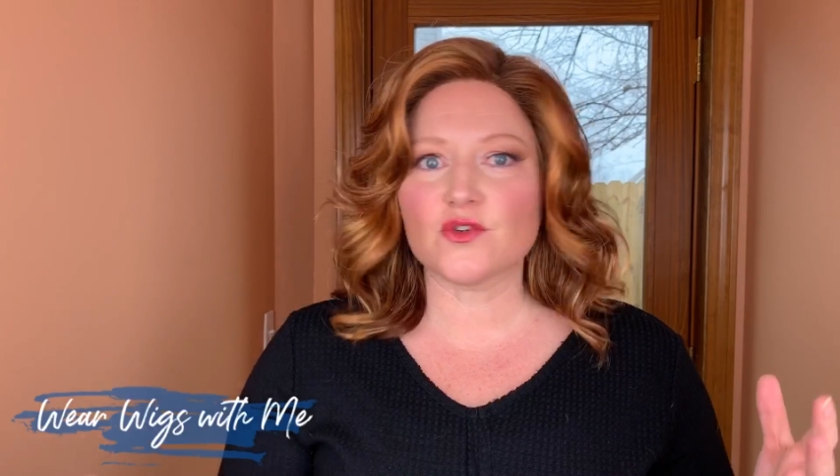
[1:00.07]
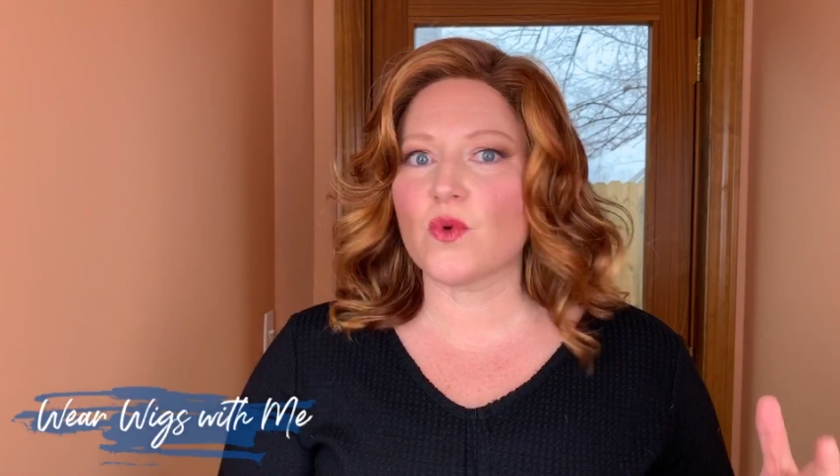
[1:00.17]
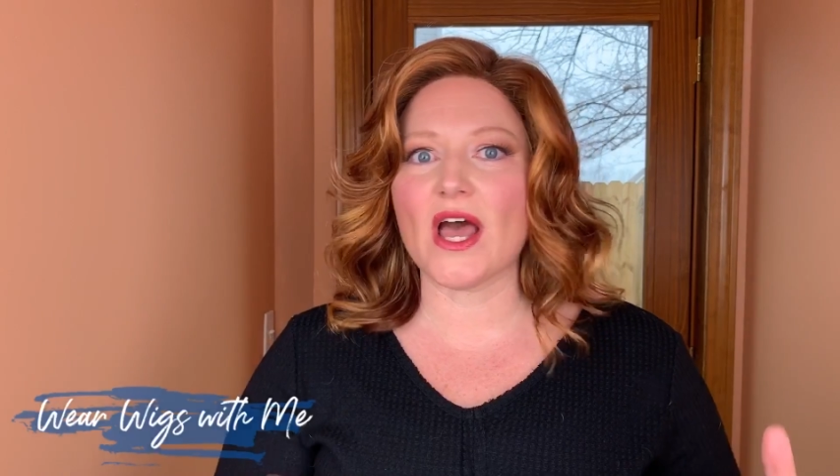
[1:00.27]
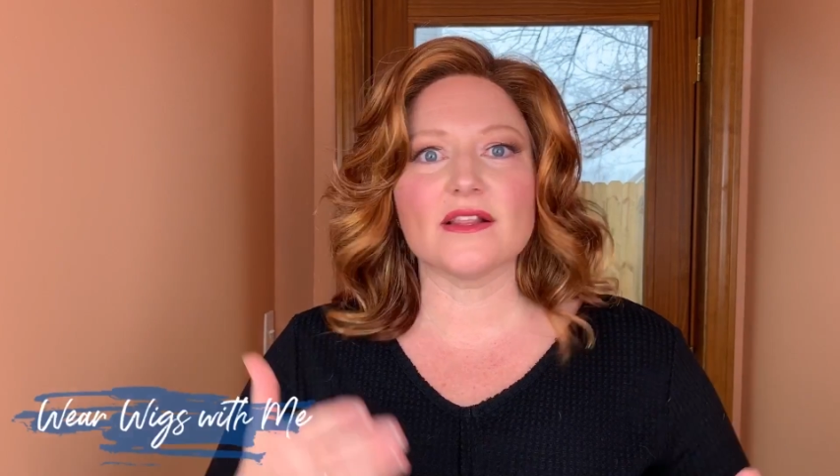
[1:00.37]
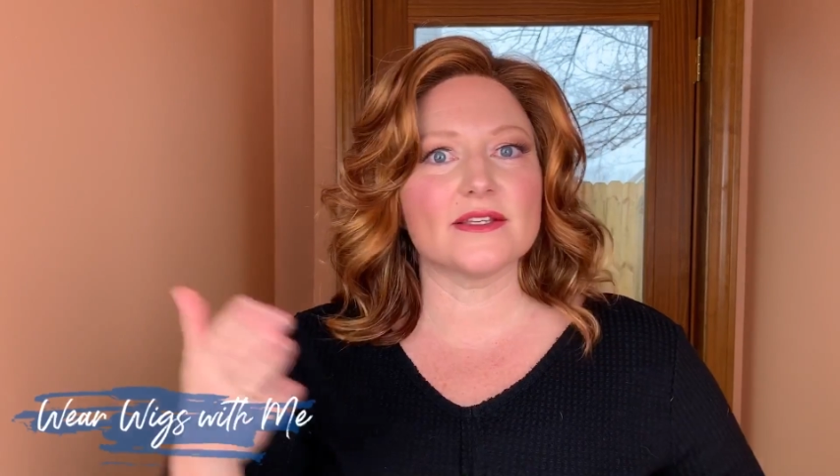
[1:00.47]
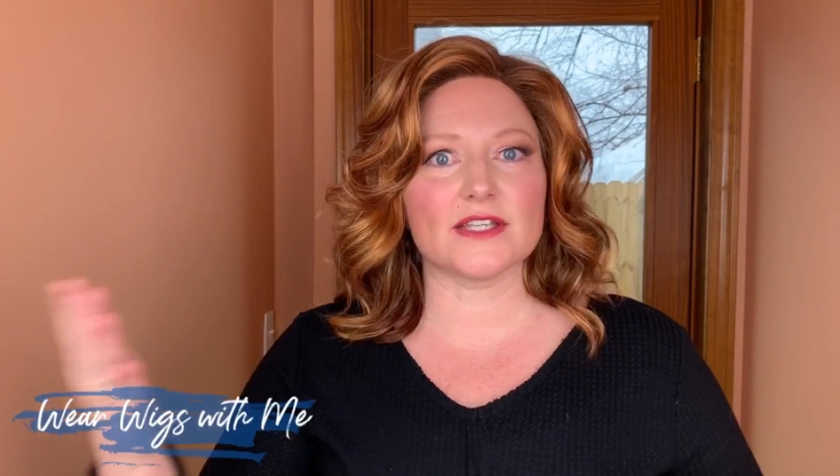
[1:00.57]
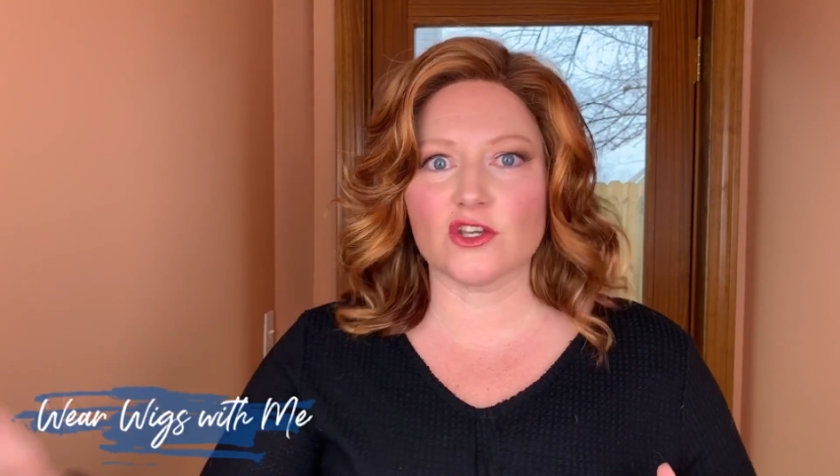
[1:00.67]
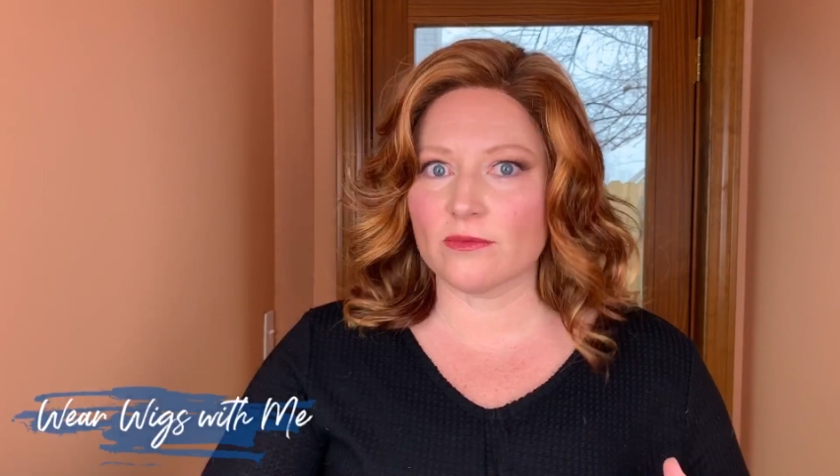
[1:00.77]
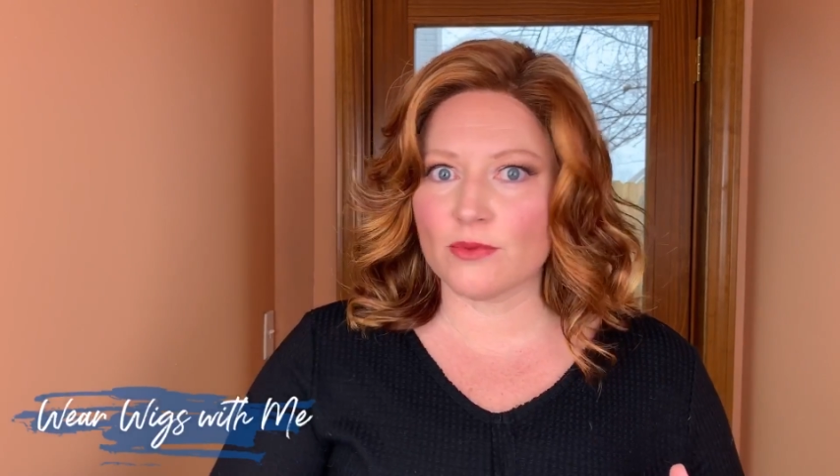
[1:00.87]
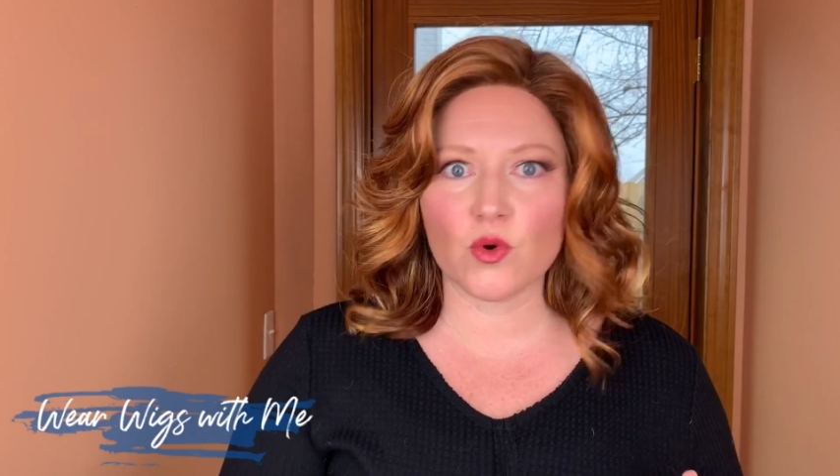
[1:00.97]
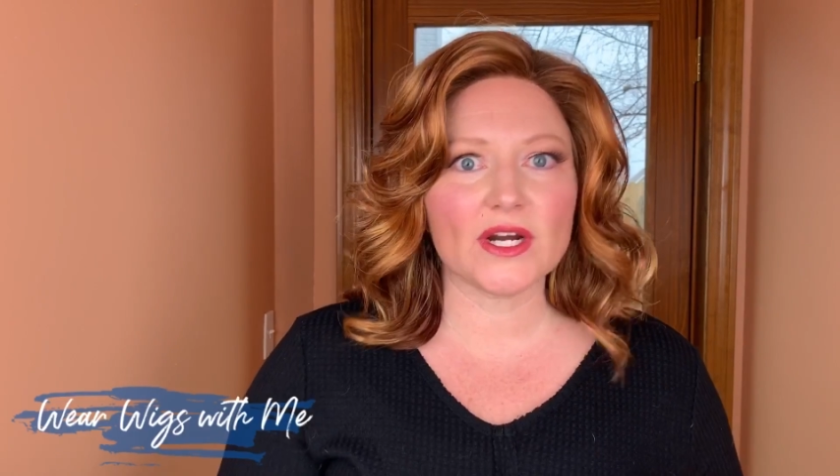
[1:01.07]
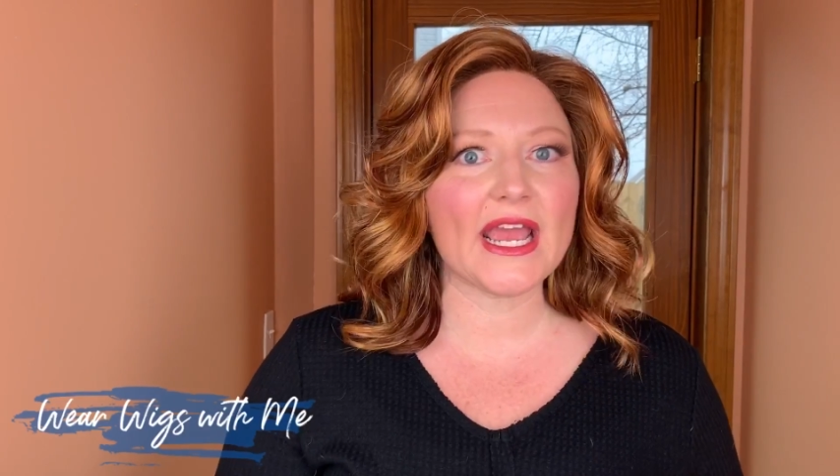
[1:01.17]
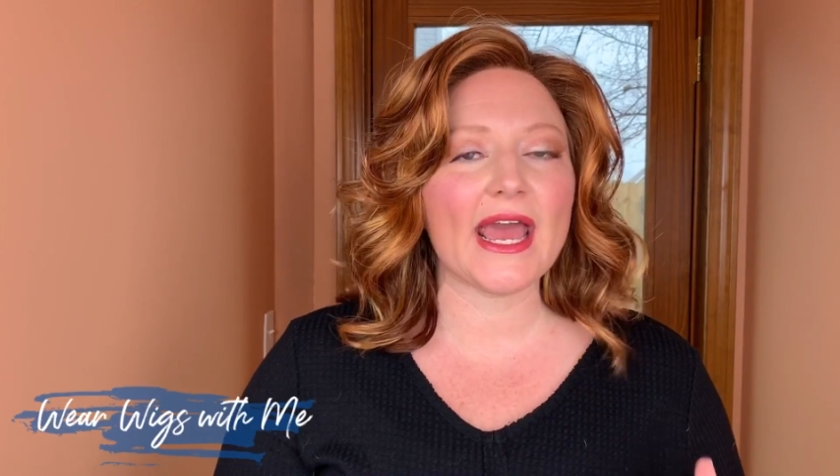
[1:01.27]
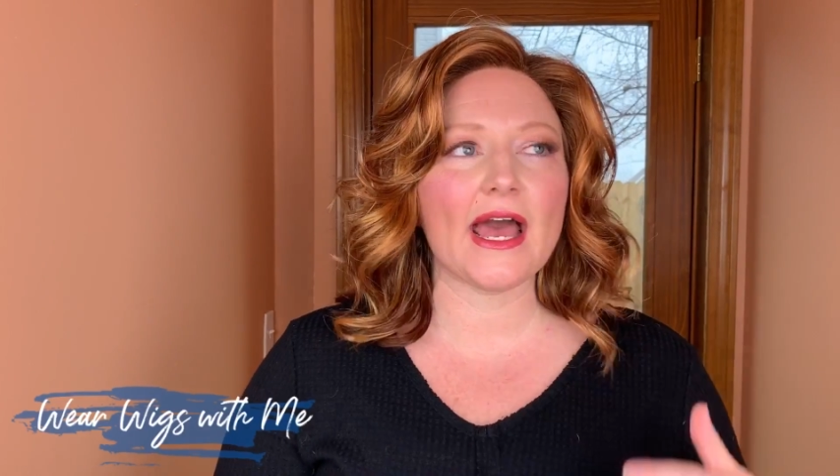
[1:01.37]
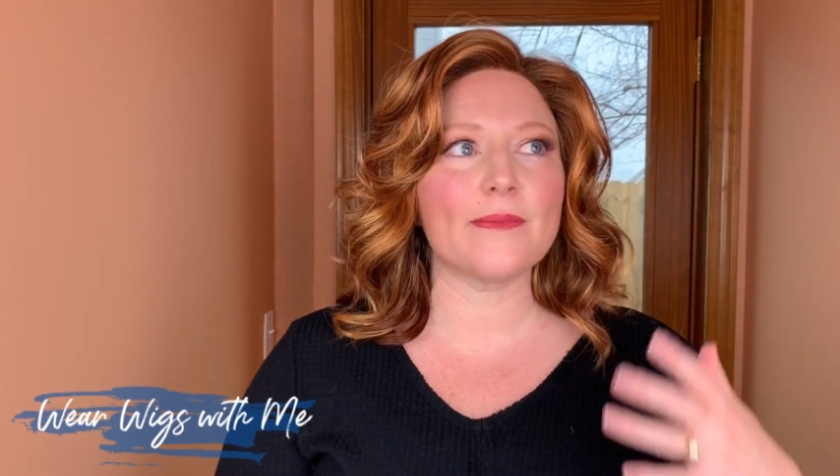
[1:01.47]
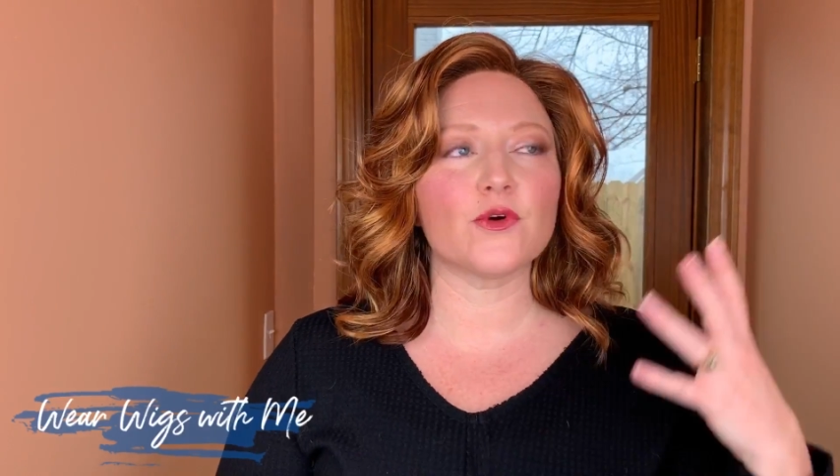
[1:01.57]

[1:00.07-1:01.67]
well as a Gabor cap